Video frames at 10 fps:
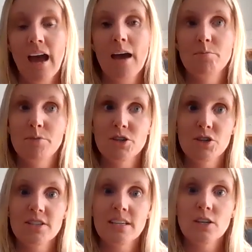and
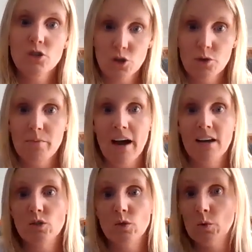producing too
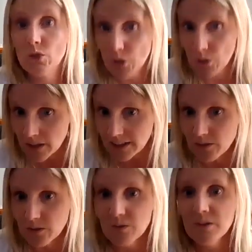much or too
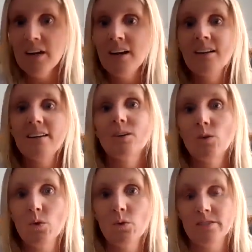little can
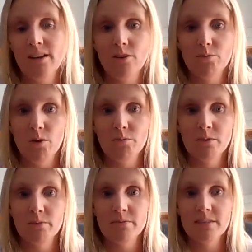cause health
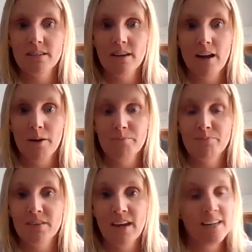problems.
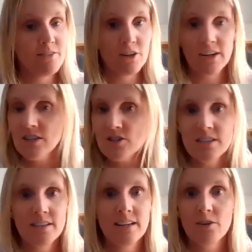And if you're
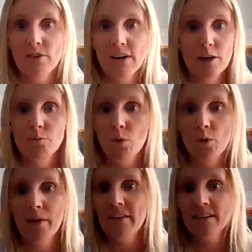interested in reading more
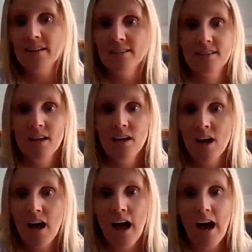about this,
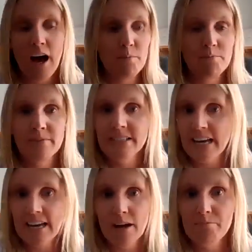
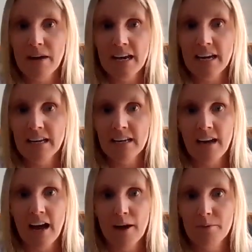DM me
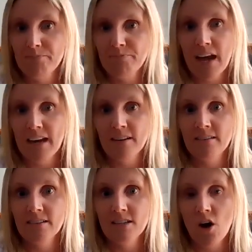
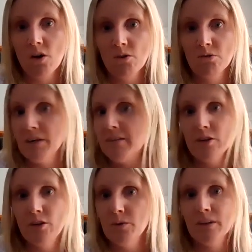and I'll give
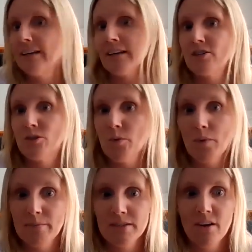you a link to a
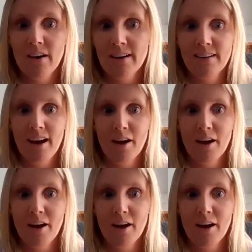website